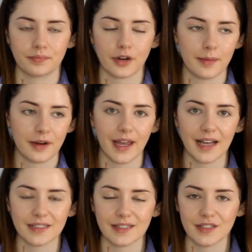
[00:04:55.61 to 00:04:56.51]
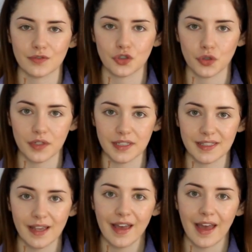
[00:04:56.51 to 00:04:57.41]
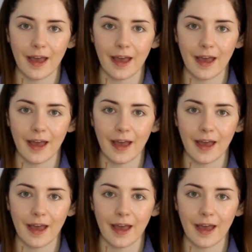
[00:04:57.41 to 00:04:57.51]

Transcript: primary exercise of choice.